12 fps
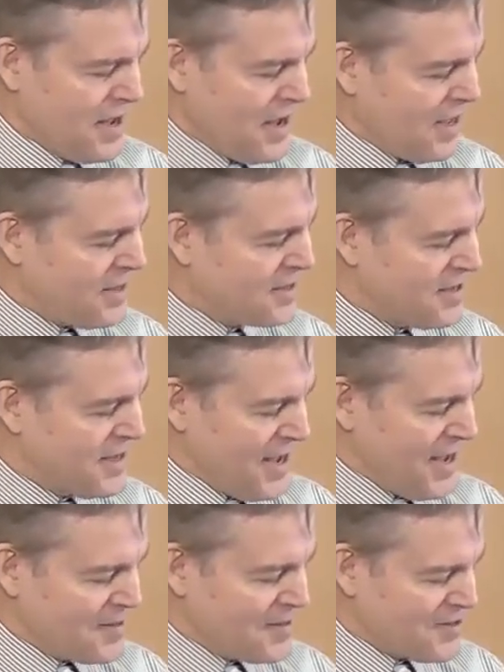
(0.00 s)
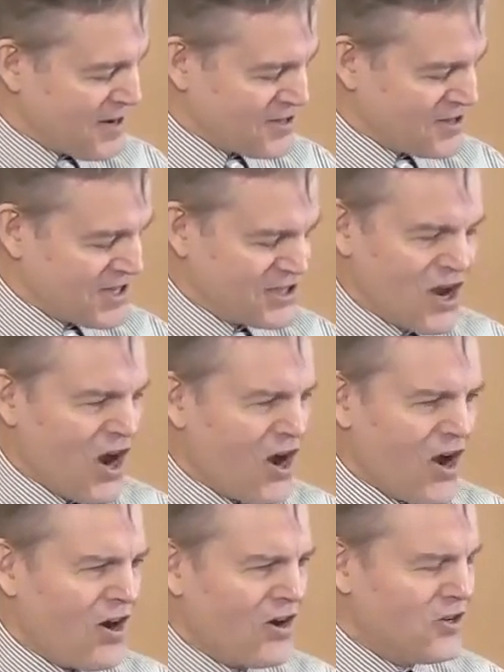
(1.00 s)
And the, and the daughter says,
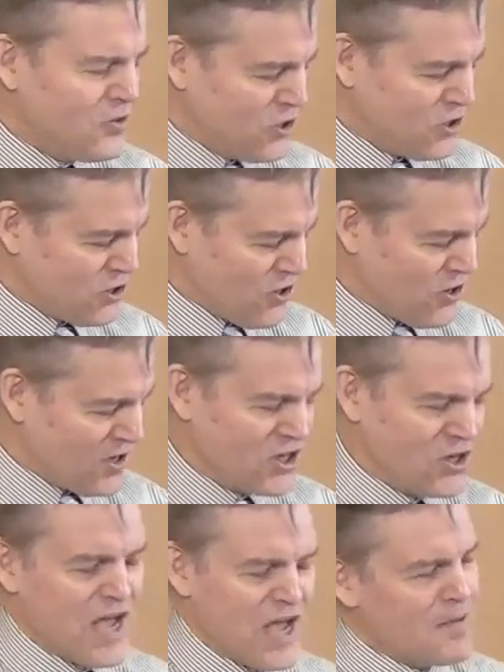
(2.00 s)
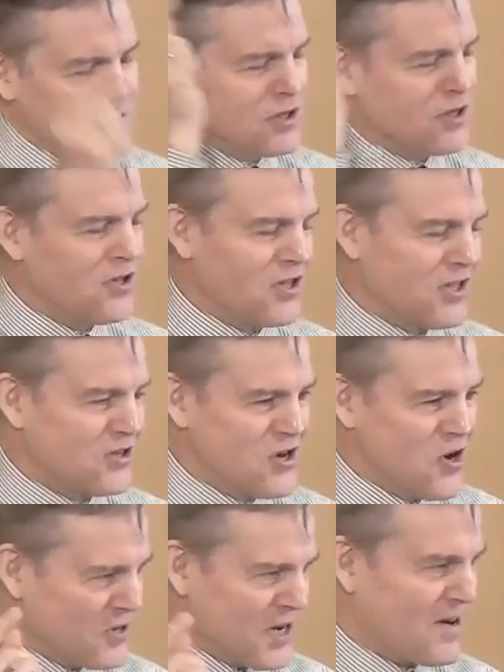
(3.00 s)
Are you sure? And she goes, Absolutely, there's
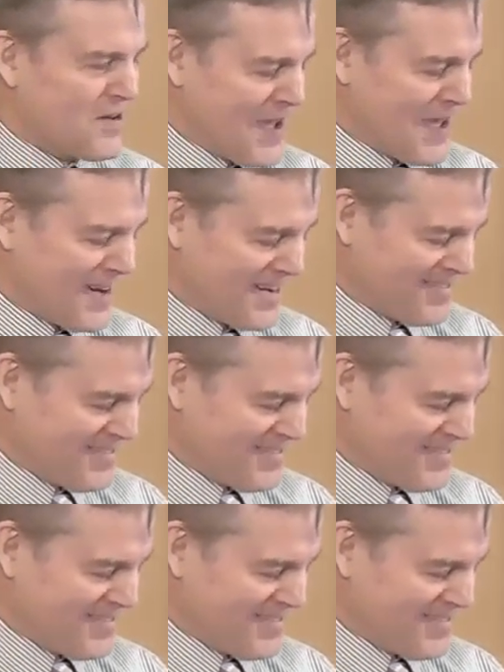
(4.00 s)
no doubt about it.